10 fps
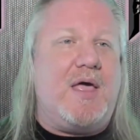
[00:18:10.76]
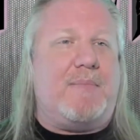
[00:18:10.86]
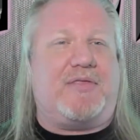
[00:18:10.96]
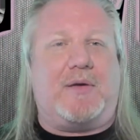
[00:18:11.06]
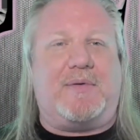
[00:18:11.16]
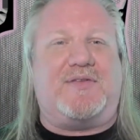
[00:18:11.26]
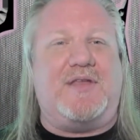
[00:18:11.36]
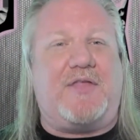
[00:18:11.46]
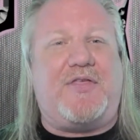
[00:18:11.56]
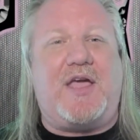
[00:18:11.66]
But there was
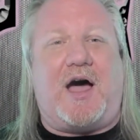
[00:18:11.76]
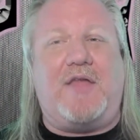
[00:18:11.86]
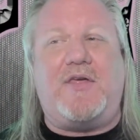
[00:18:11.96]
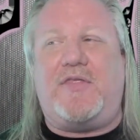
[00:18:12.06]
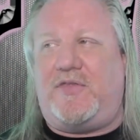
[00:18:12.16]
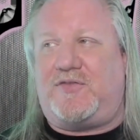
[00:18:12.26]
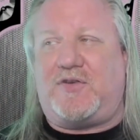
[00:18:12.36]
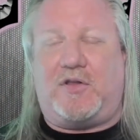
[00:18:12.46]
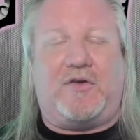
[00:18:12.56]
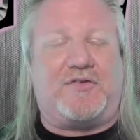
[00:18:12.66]
nothing other than the
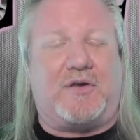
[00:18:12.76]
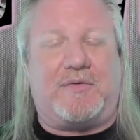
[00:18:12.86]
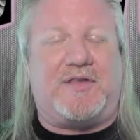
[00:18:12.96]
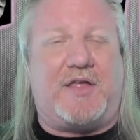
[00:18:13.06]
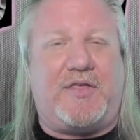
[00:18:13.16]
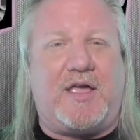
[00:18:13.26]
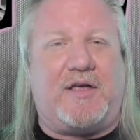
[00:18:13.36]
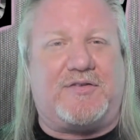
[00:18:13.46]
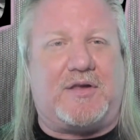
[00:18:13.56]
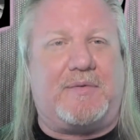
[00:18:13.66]
solos. There was nothing
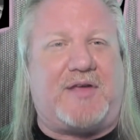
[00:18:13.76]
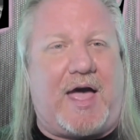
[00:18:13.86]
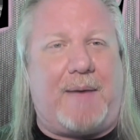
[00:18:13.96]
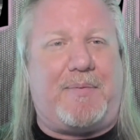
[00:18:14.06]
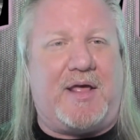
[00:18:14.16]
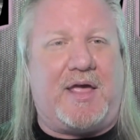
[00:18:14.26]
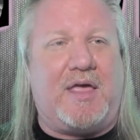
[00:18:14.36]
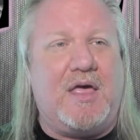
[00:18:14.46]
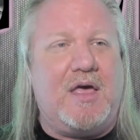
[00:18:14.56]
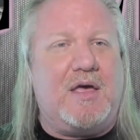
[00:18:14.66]
else that was
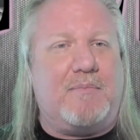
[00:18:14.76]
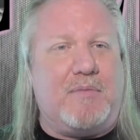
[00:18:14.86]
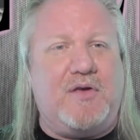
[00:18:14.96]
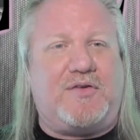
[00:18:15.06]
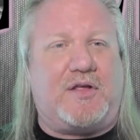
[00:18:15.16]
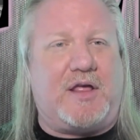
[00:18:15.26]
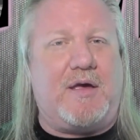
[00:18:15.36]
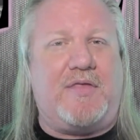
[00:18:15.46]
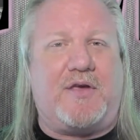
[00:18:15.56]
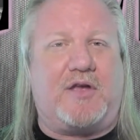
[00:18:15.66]
happening
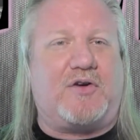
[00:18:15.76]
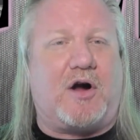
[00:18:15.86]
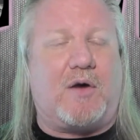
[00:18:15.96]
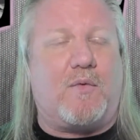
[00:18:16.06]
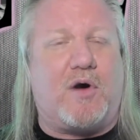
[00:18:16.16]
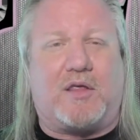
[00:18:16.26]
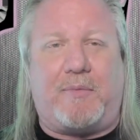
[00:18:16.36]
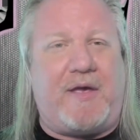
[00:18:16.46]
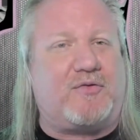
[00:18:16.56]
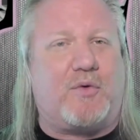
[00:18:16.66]
musically in the guitar work,
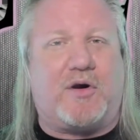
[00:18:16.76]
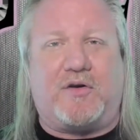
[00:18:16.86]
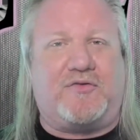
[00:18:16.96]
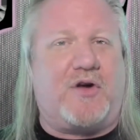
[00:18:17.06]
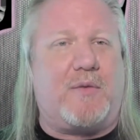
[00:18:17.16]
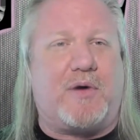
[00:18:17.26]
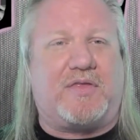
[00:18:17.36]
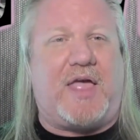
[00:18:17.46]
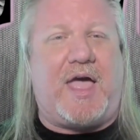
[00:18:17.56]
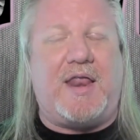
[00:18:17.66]
bass work, or drum
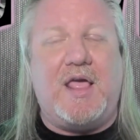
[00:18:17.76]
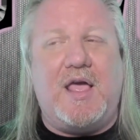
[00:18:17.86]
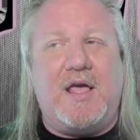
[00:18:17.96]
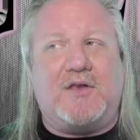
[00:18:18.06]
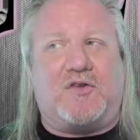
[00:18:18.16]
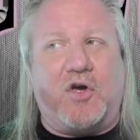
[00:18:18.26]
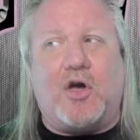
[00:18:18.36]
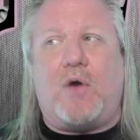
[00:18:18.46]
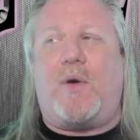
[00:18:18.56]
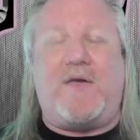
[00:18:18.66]
work that
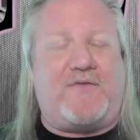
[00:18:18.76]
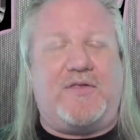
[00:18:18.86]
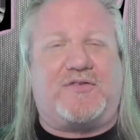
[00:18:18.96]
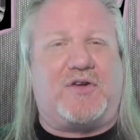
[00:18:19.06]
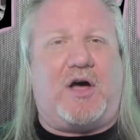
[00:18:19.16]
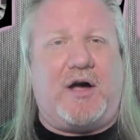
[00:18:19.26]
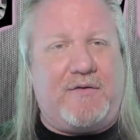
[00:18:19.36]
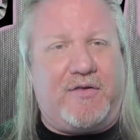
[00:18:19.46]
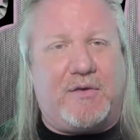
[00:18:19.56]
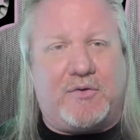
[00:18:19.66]
took away from the song.
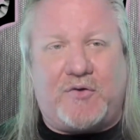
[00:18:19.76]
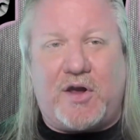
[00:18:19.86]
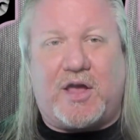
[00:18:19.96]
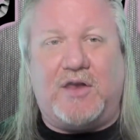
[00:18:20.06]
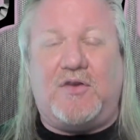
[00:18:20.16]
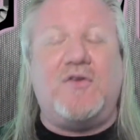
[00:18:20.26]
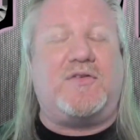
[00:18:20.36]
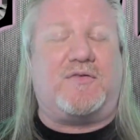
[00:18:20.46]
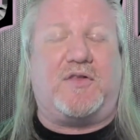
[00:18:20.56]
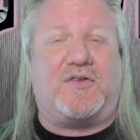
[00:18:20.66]
Everything was very
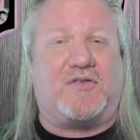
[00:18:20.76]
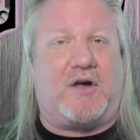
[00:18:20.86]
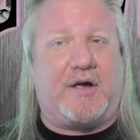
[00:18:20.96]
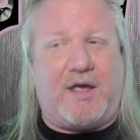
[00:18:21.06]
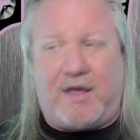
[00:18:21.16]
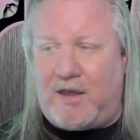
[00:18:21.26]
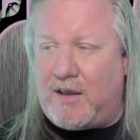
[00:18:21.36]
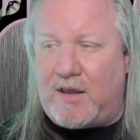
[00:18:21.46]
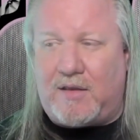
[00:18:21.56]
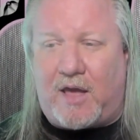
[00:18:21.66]
conducive to the song, and
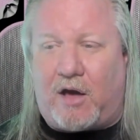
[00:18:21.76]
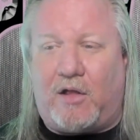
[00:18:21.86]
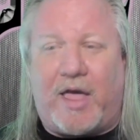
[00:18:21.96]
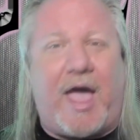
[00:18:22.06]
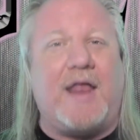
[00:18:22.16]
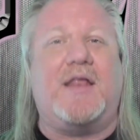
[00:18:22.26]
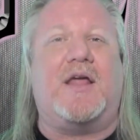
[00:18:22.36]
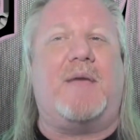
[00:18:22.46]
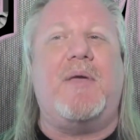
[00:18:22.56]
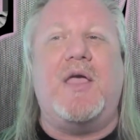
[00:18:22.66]
it all added
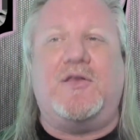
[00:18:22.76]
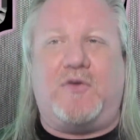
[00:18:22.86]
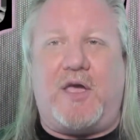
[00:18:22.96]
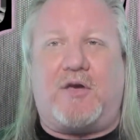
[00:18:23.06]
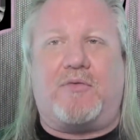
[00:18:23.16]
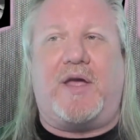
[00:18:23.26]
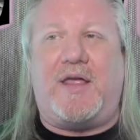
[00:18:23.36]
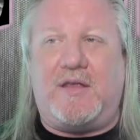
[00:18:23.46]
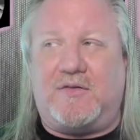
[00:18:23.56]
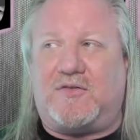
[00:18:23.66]
up to a
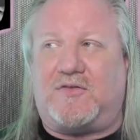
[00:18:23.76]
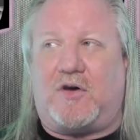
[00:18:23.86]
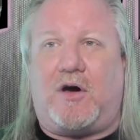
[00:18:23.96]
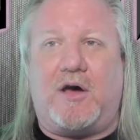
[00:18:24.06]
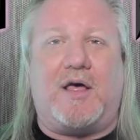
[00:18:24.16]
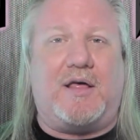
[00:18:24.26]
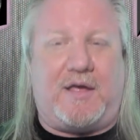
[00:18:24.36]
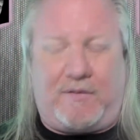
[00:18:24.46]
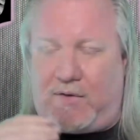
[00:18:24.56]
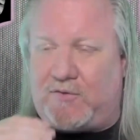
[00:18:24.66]
great song
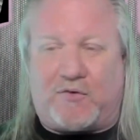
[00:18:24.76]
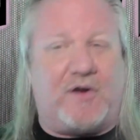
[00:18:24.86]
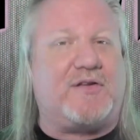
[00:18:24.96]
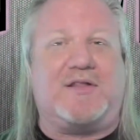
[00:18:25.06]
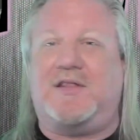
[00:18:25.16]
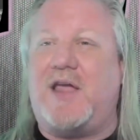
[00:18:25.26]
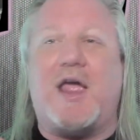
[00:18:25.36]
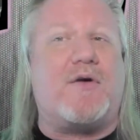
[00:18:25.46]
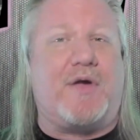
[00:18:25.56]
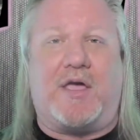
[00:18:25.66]
as far as
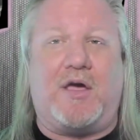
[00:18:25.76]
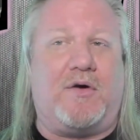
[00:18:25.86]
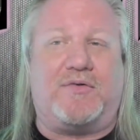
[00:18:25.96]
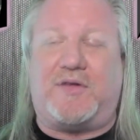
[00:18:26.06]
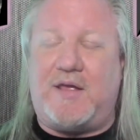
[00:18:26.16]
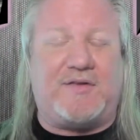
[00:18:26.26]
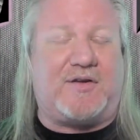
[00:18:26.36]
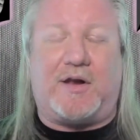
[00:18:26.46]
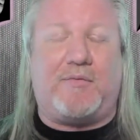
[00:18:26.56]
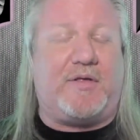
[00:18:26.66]
layering goes. It
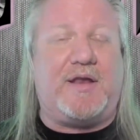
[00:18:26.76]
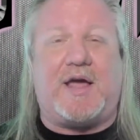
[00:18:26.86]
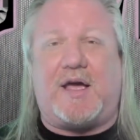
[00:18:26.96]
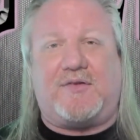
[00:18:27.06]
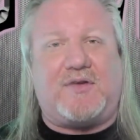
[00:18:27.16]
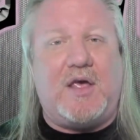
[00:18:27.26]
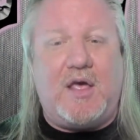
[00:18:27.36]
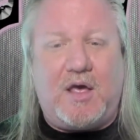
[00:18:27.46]
sounded really nice.